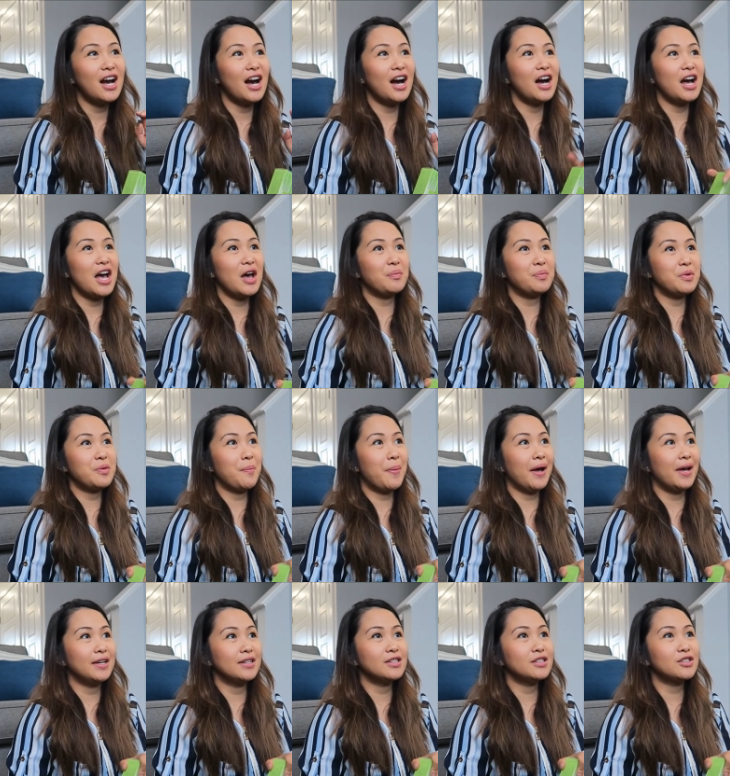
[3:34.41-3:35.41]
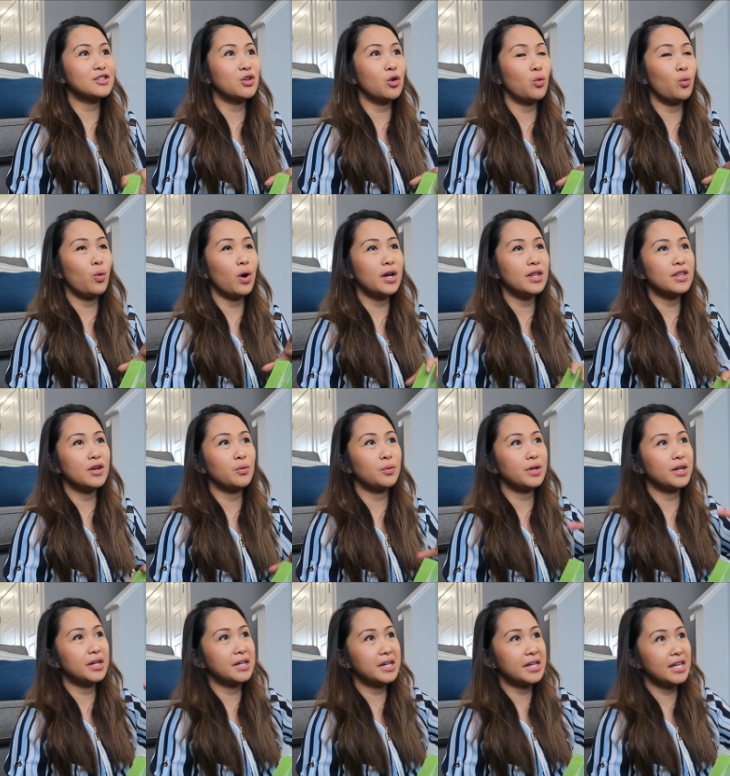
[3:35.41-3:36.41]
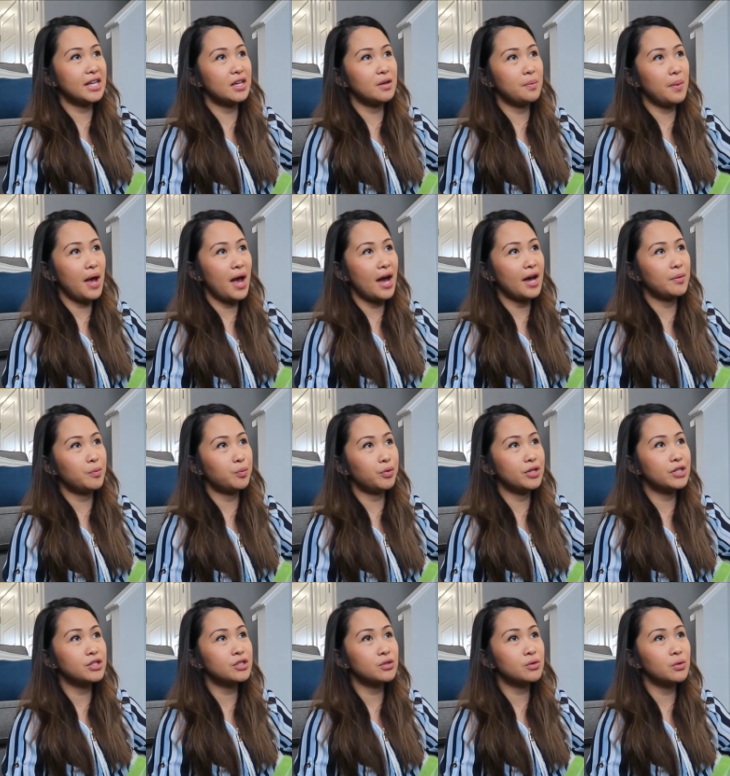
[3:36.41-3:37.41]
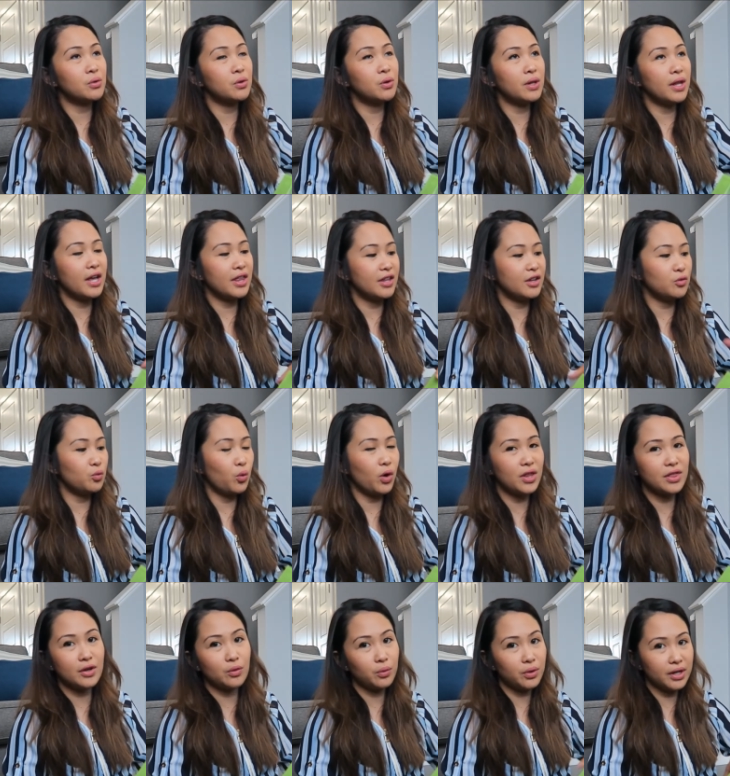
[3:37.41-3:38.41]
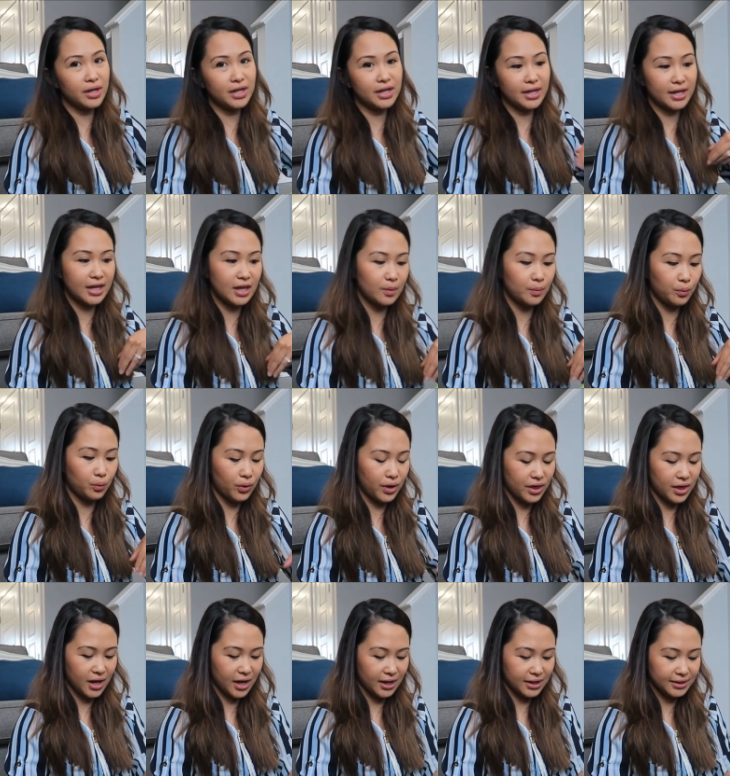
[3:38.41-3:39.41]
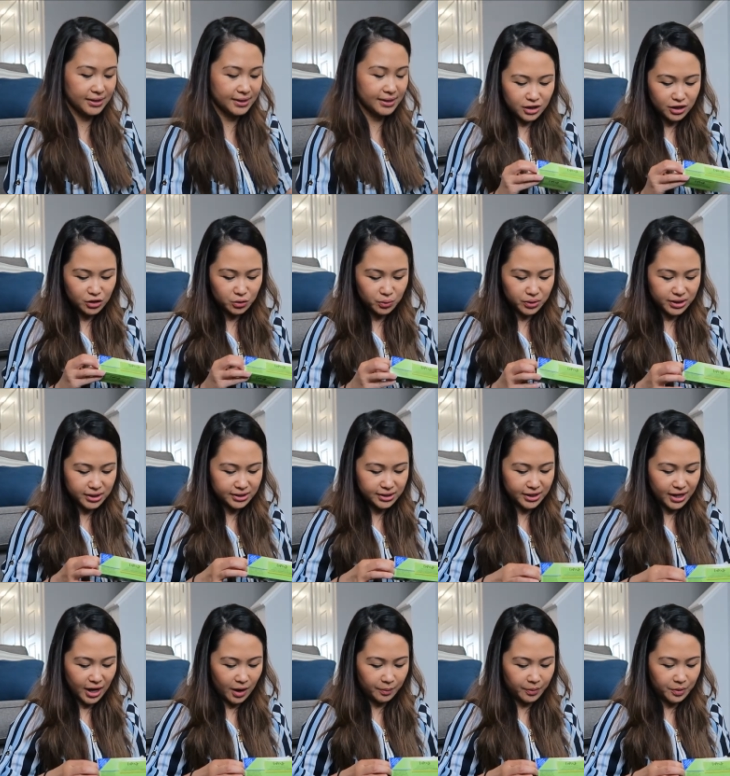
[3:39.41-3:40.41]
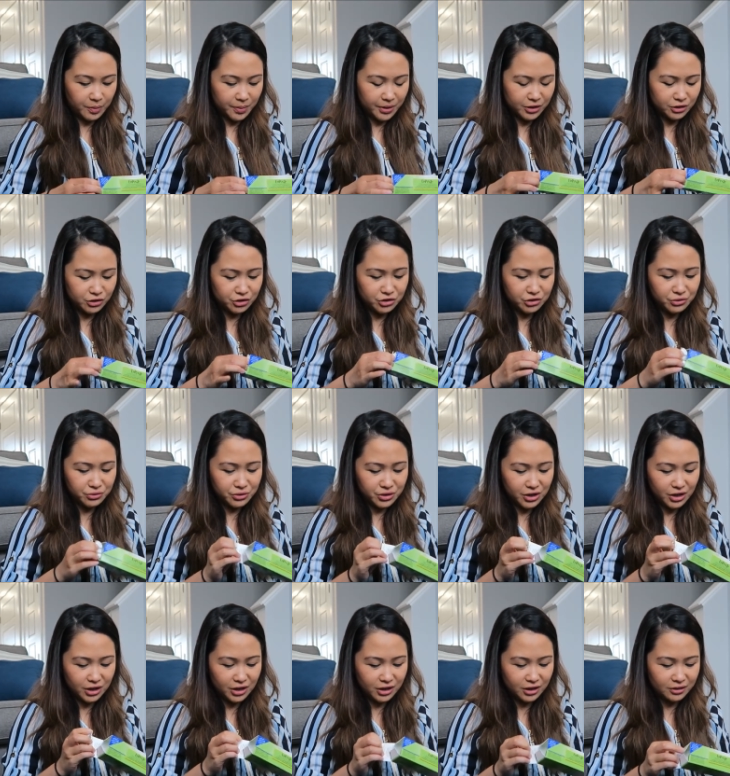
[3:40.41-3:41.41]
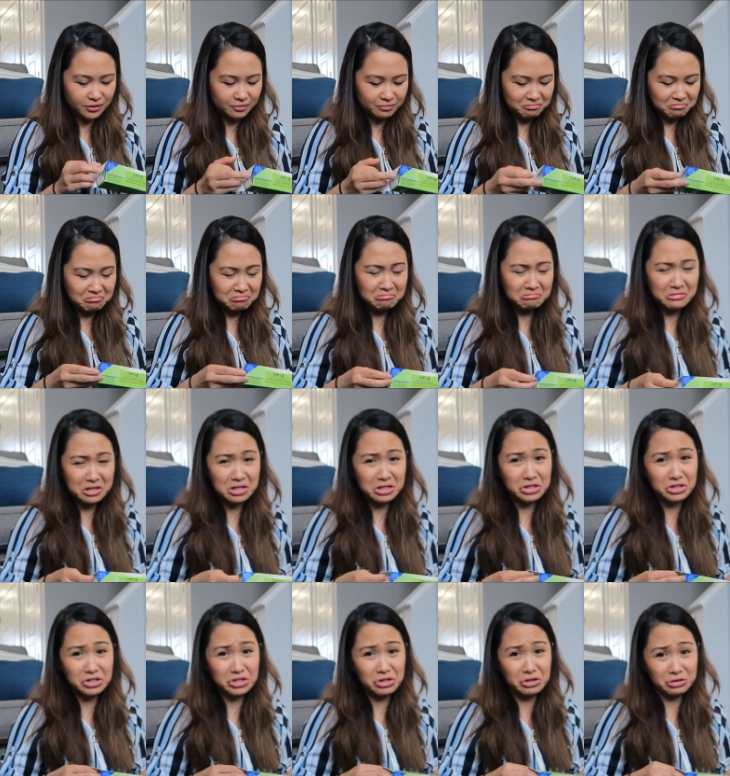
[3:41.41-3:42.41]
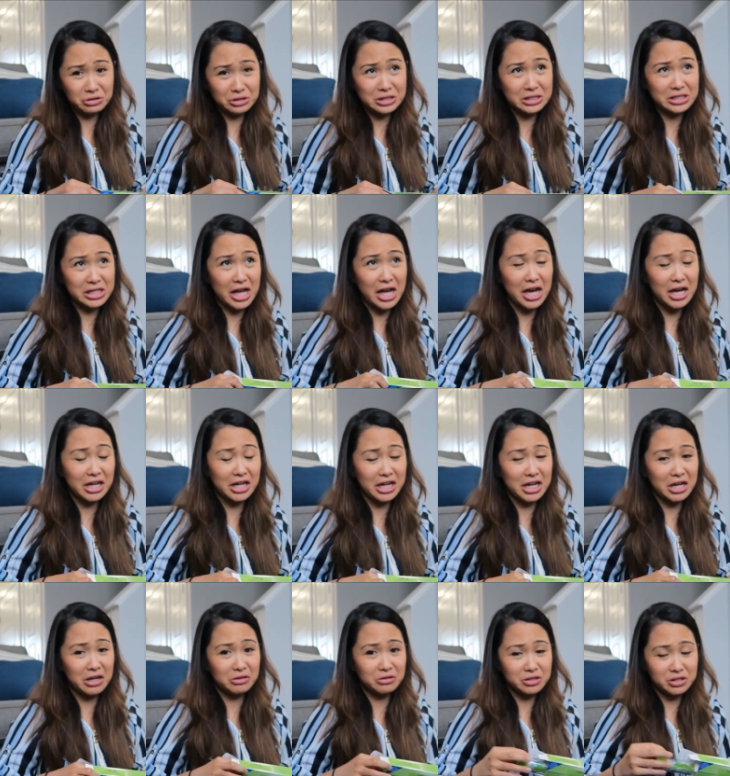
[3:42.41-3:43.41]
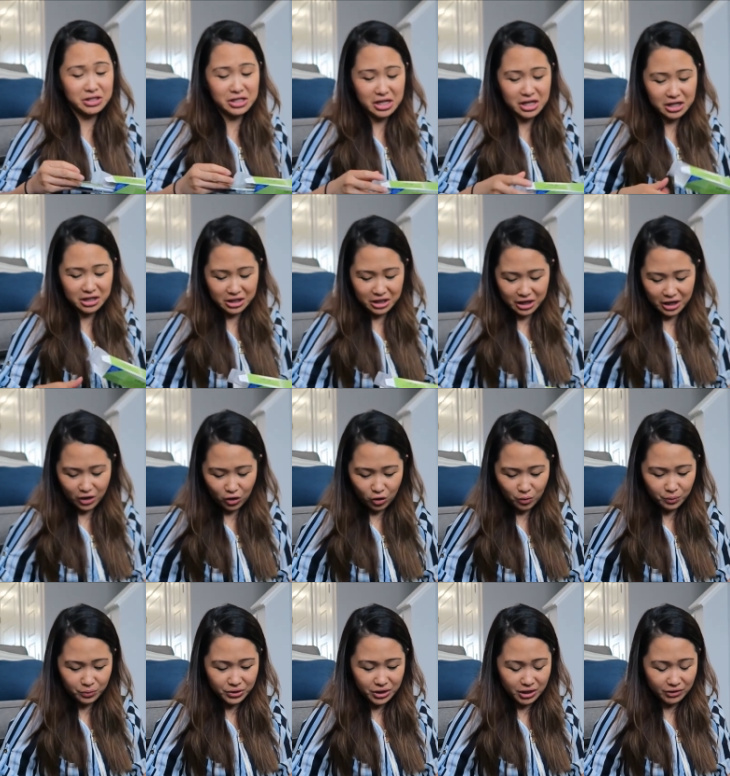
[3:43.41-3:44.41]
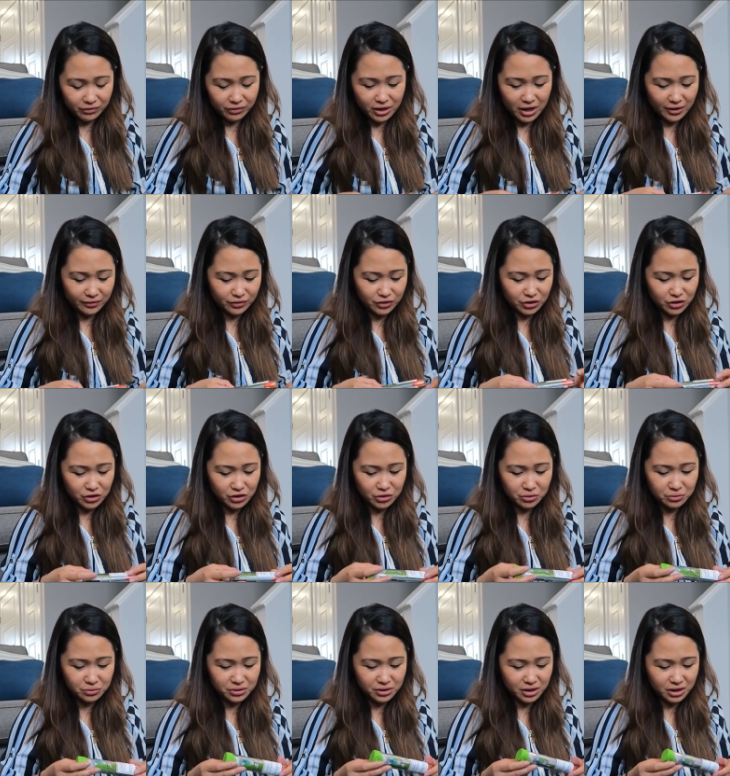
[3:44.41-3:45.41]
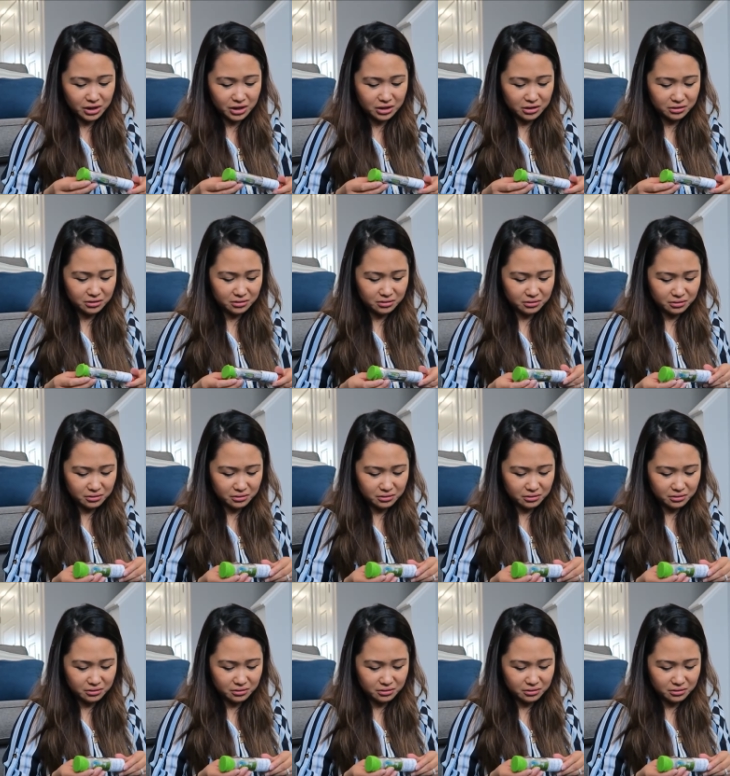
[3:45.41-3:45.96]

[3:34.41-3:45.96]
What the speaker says: EpiPens. So one that we're gonna keep at preschool and then one that we're gonna keep with us. This one is an EpiPen Junior. It's so sad, and I was saying, like, I hope we never have to use it.